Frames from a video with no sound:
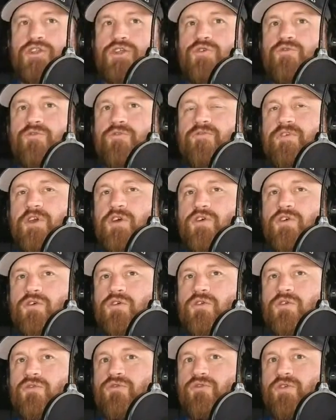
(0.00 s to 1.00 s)
Do you
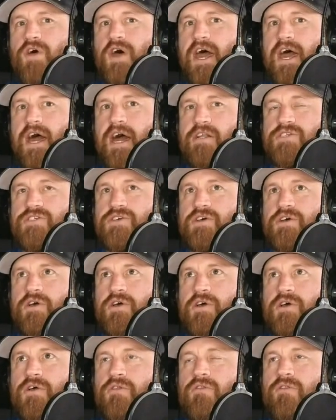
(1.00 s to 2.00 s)
feel that
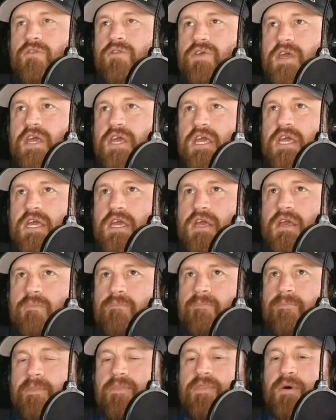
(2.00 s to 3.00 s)
the
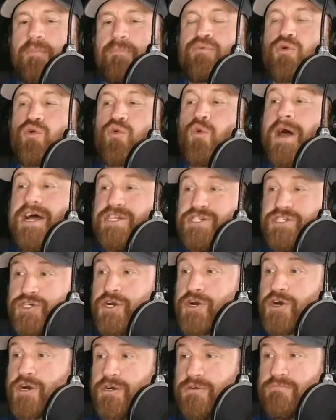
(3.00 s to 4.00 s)

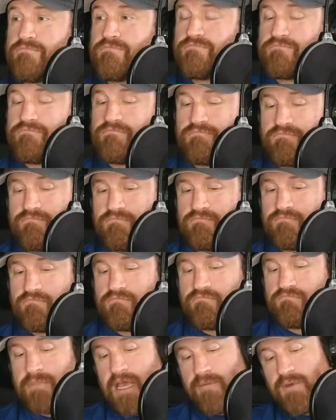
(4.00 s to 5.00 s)
pressure,
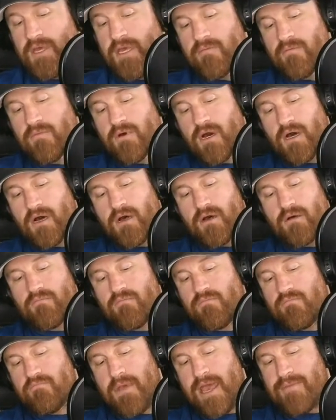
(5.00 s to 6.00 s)
maybe
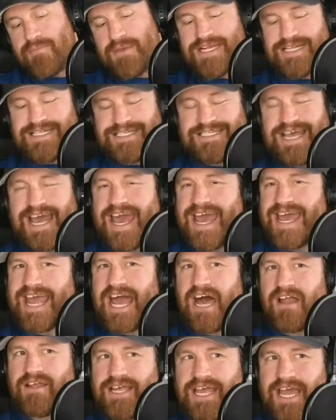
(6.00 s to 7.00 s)

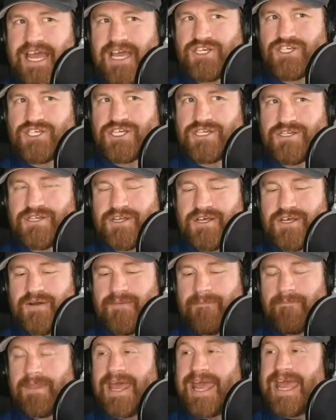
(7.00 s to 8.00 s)
tag allocation,
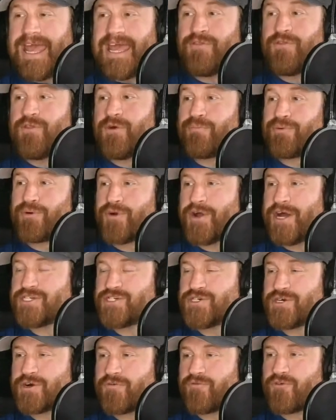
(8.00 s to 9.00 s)
and the
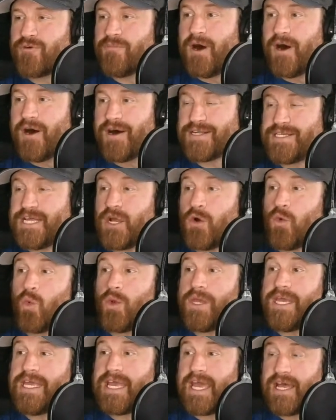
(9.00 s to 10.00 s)
pressure from hunting
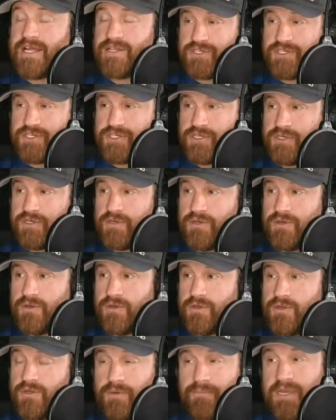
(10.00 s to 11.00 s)
weekends
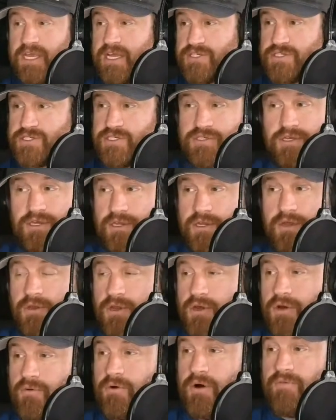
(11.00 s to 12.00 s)
because,
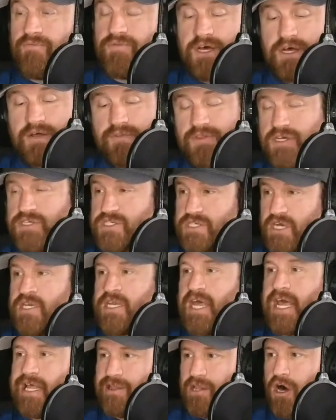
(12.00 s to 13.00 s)
you know, of the
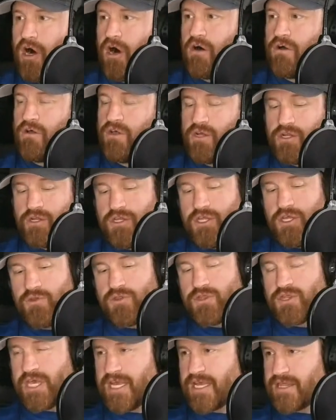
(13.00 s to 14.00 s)
Sunday law, do
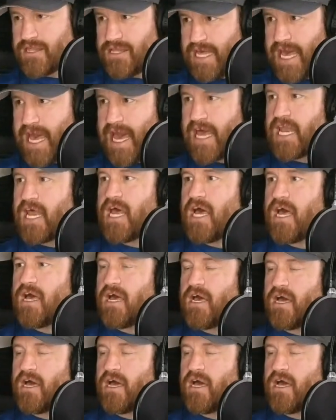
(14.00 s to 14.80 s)
you think that